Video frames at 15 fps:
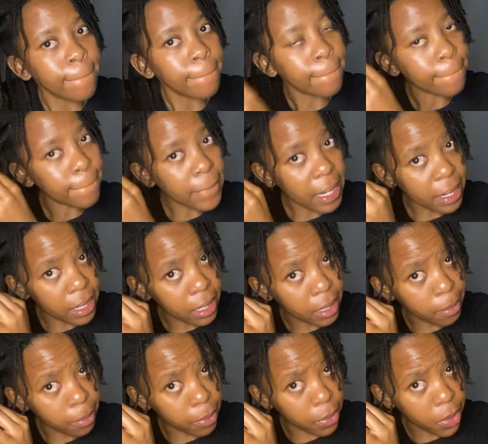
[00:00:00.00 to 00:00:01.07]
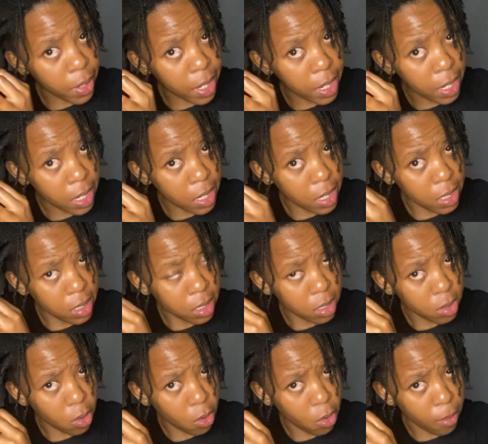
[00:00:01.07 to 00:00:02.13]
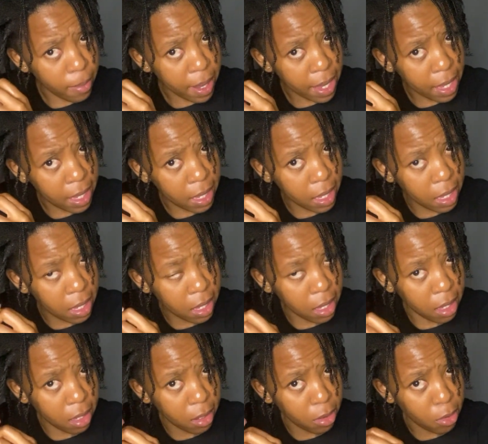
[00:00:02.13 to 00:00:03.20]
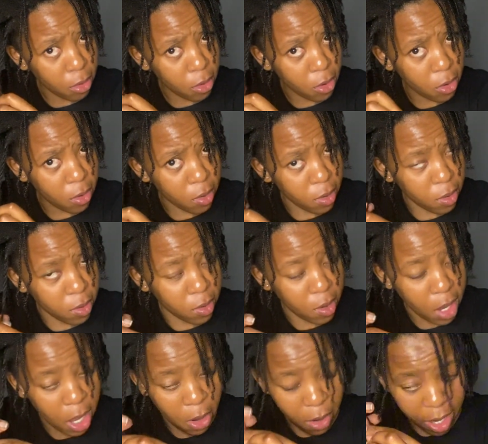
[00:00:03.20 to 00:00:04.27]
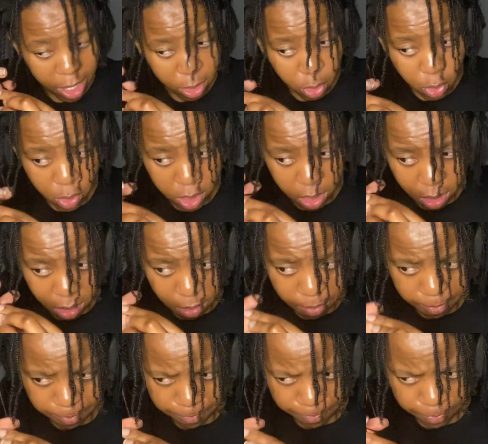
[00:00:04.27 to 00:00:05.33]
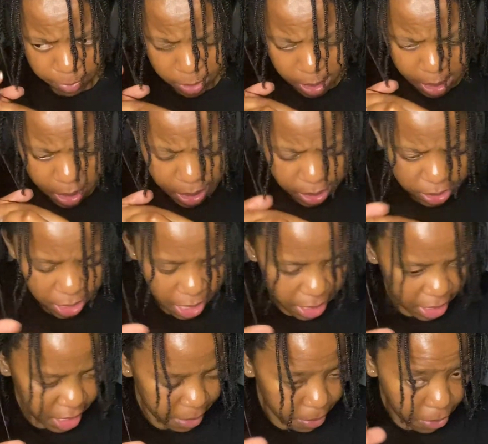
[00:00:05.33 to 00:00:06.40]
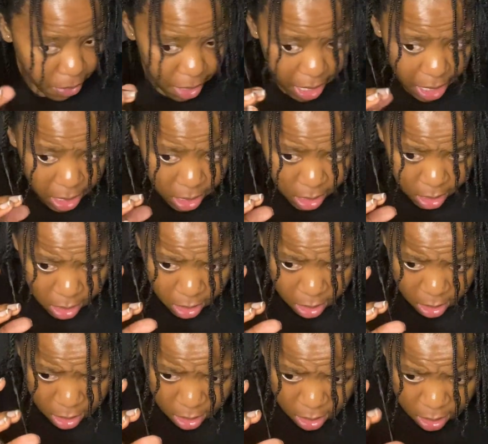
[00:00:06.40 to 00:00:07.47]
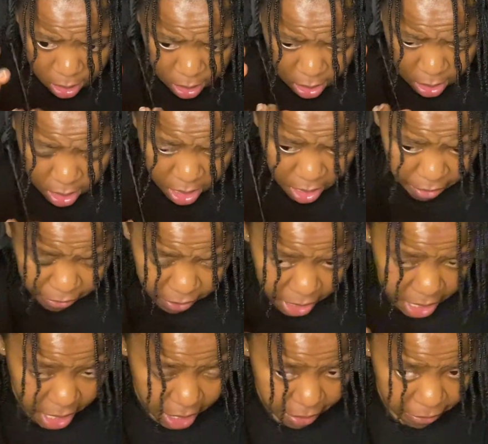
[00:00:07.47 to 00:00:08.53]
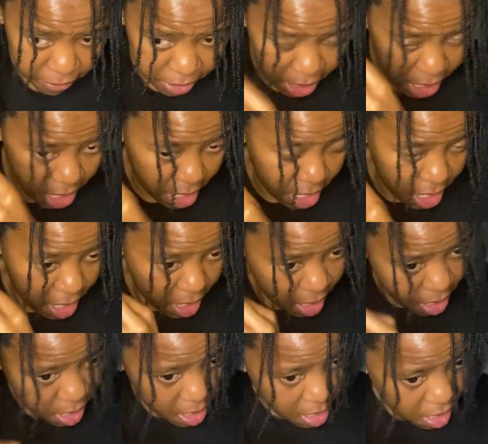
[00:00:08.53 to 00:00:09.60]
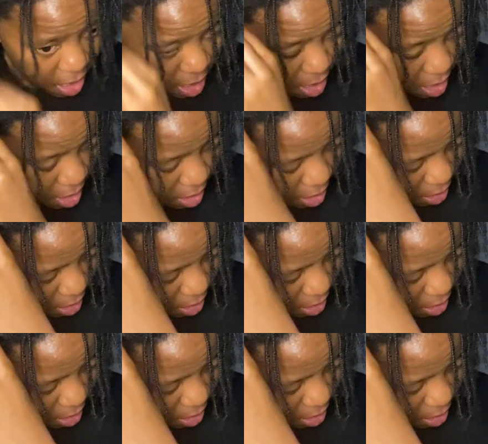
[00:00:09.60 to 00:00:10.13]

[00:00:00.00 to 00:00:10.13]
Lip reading: my braids or my hair, or how I do the chunky braid after I've done the